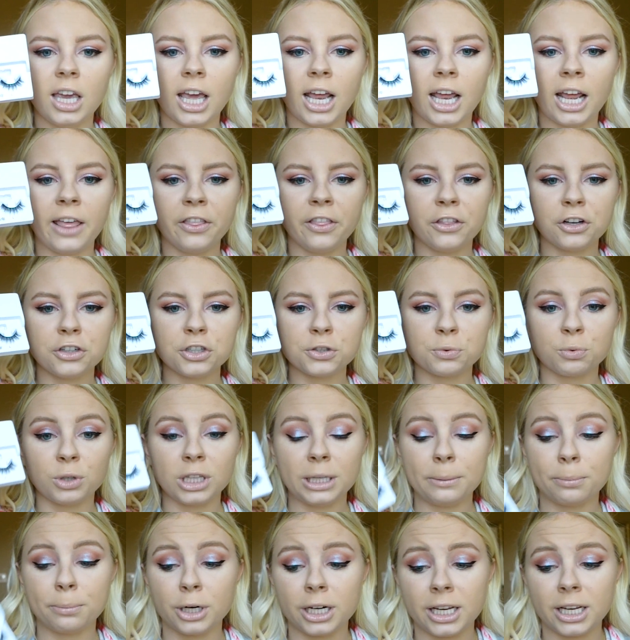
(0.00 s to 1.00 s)
I think they're just
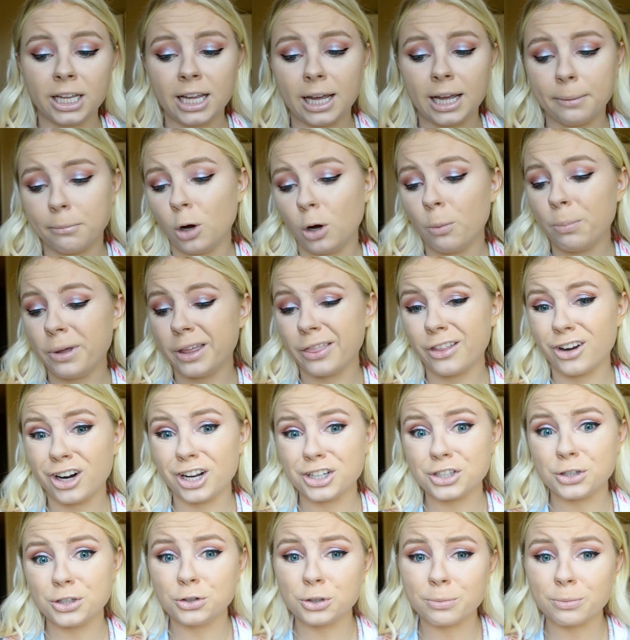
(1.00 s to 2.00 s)
really pretty. I'm hoping they're
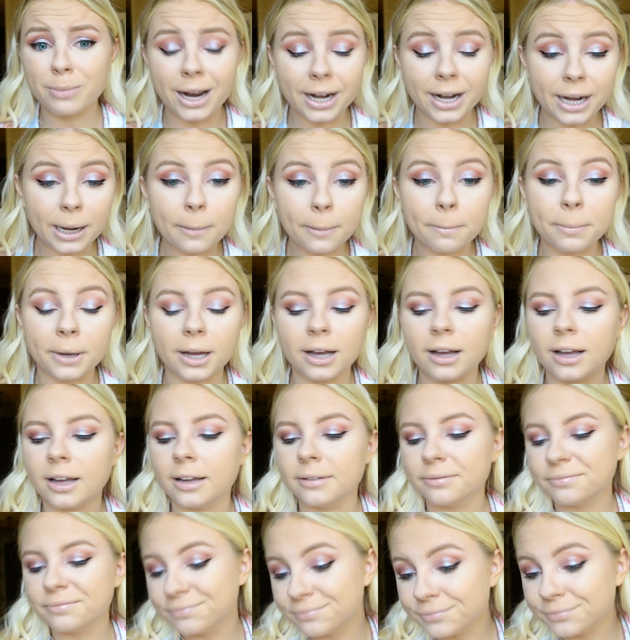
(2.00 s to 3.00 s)
not too dramatic,
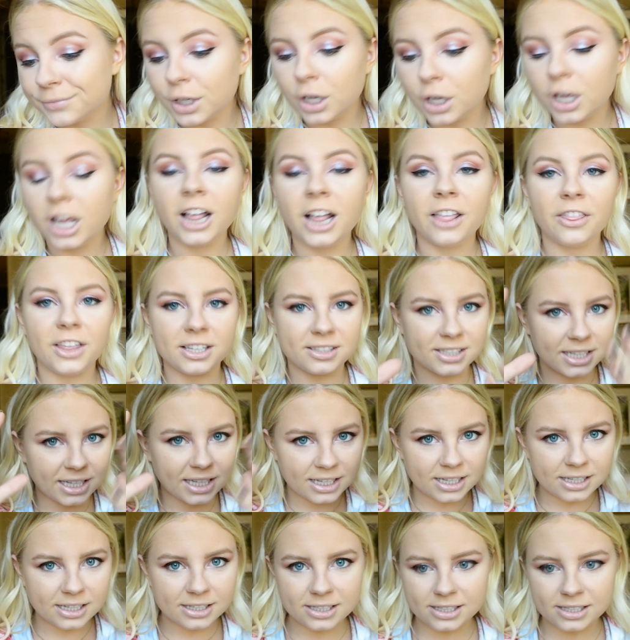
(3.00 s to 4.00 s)
but this
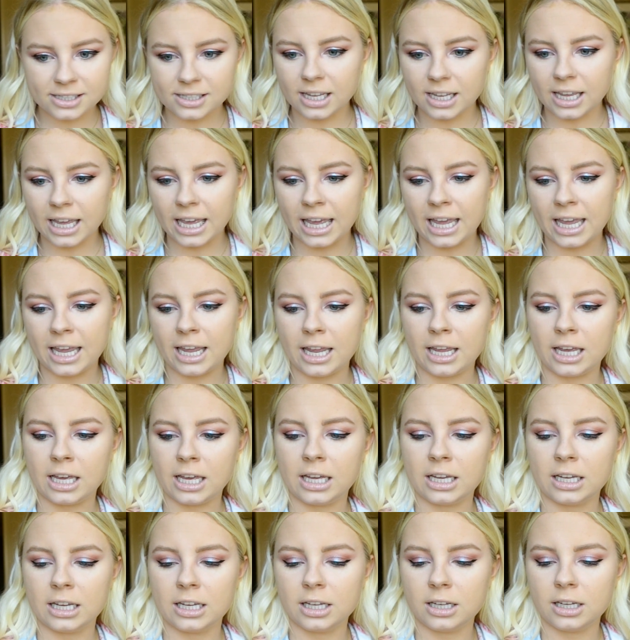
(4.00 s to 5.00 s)
is a
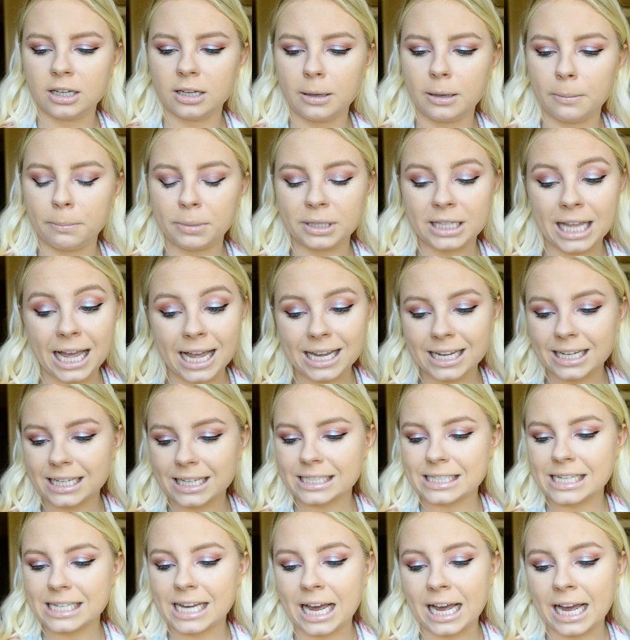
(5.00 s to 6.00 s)
black
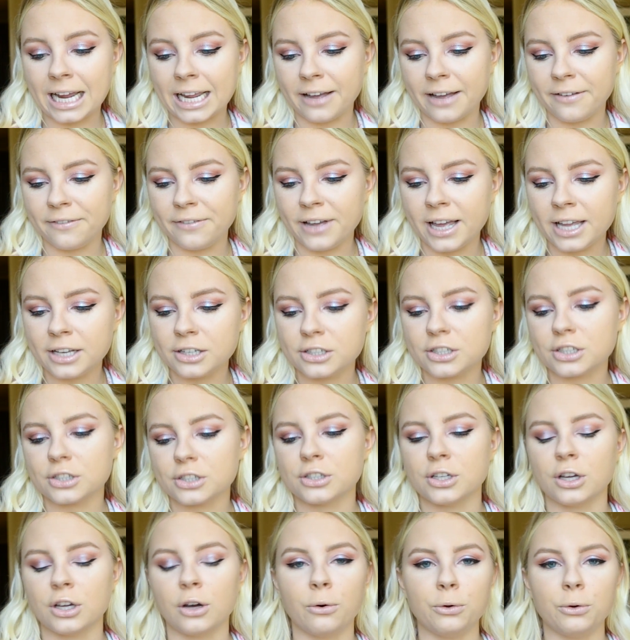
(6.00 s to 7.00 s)
tie event,
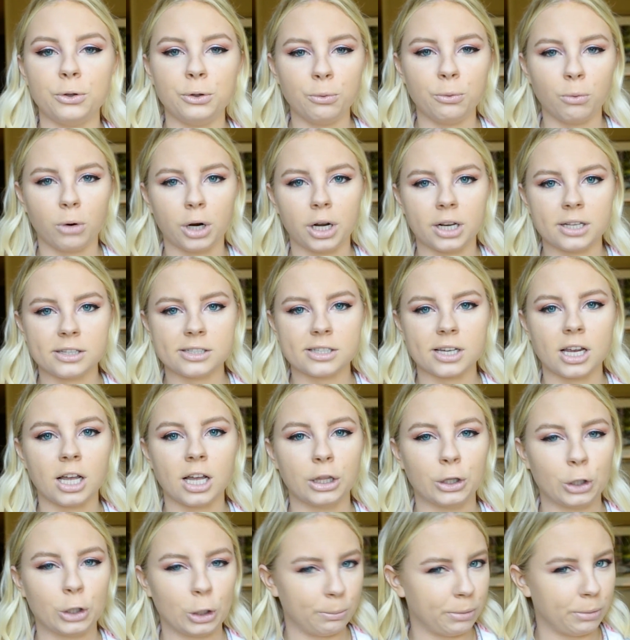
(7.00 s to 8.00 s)
so you want a
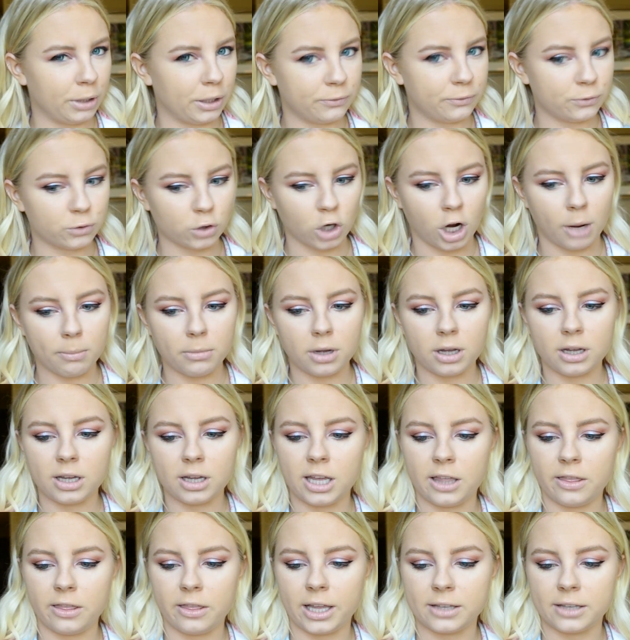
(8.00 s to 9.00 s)
little bit of drama,
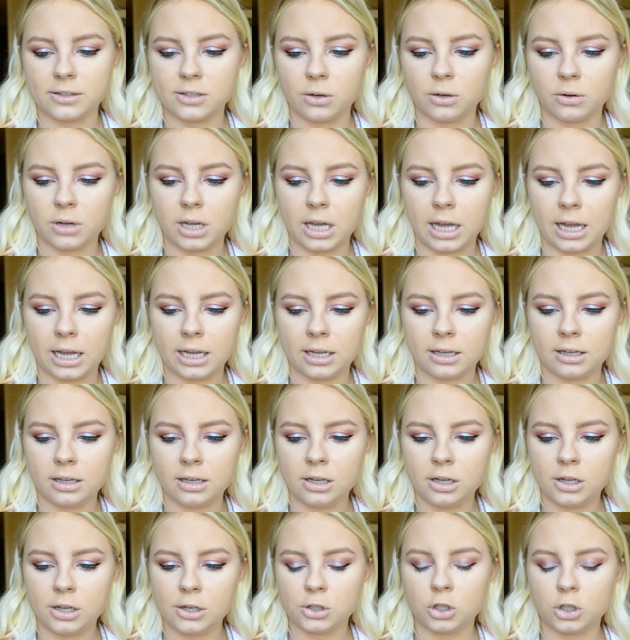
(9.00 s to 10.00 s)
and that's okay.
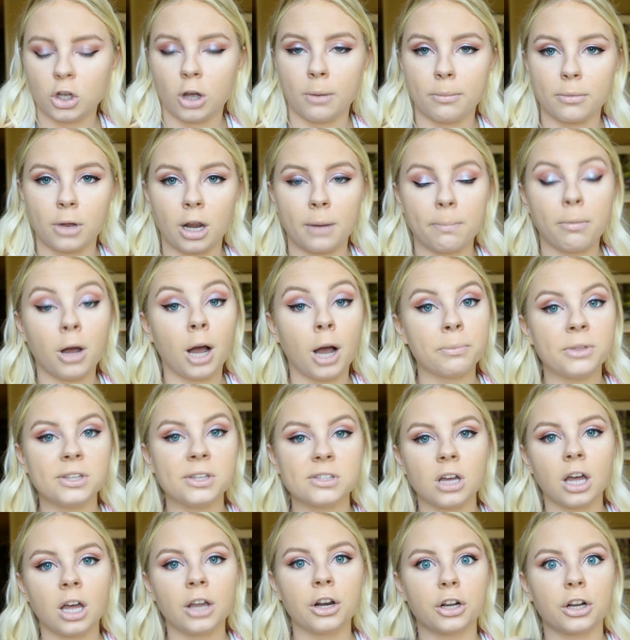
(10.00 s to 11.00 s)
So I'm going to pop these
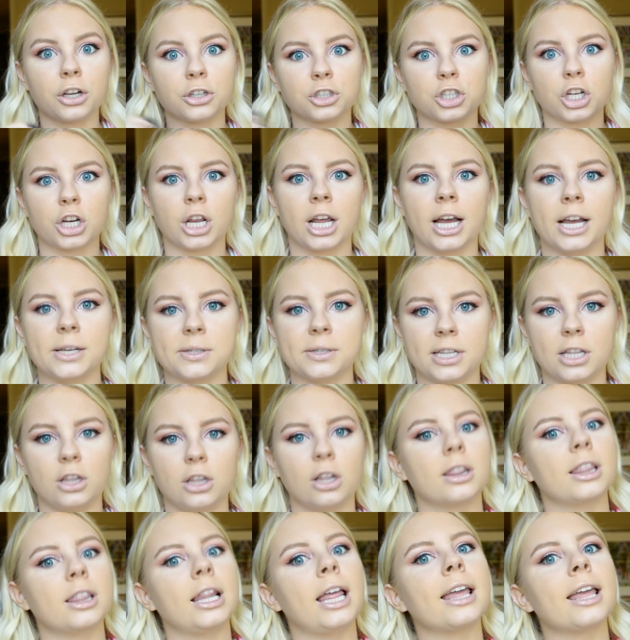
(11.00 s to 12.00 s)
on, and I'll show you guys what they
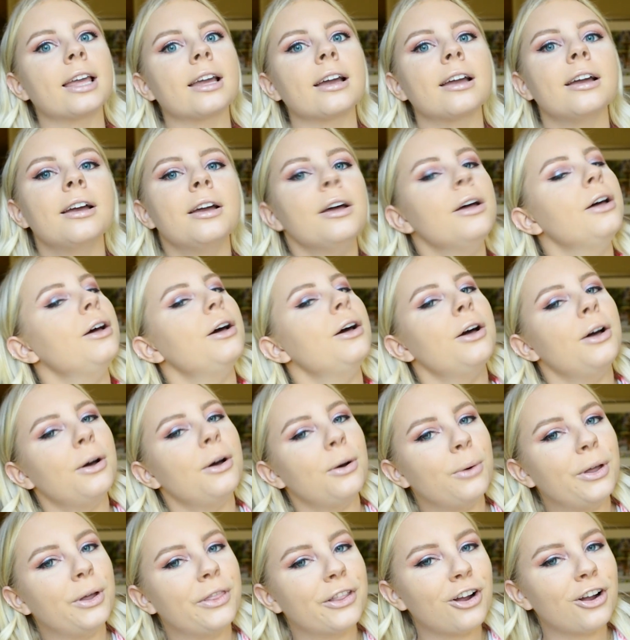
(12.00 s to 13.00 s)
look like
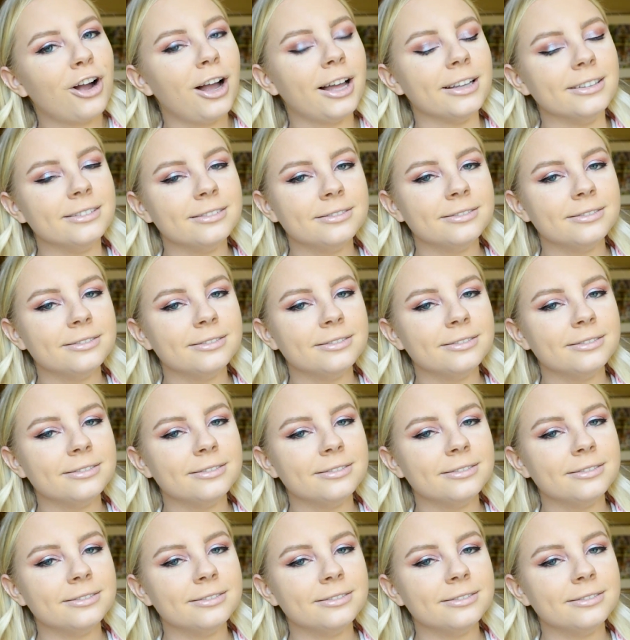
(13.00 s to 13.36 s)
when they're on.